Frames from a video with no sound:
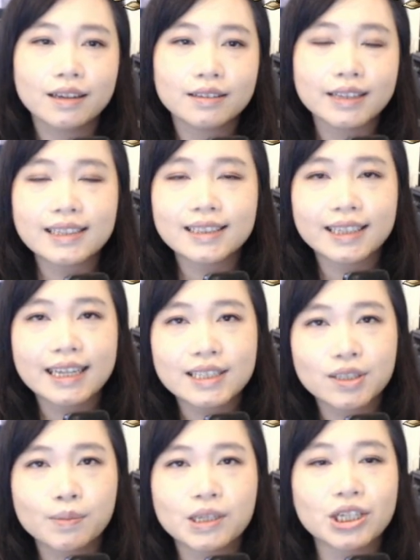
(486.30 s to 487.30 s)
Thanks again
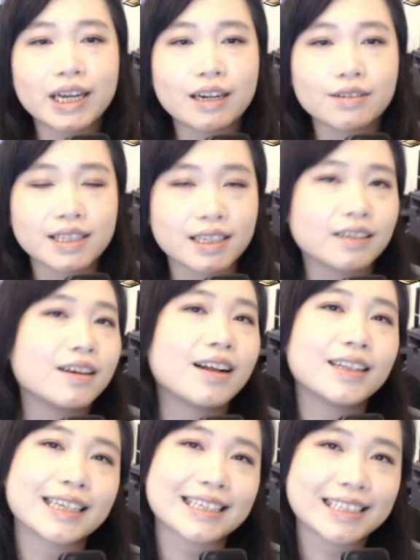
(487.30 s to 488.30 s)
so much, and I'll see you
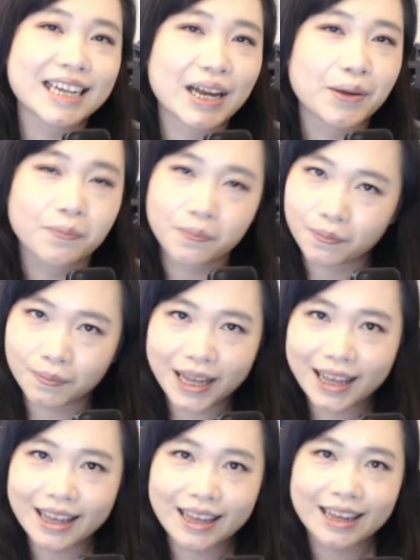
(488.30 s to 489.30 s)
all next time.
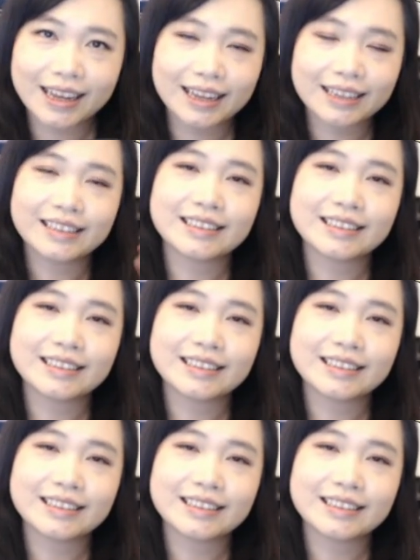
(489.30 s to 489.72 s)
Bye!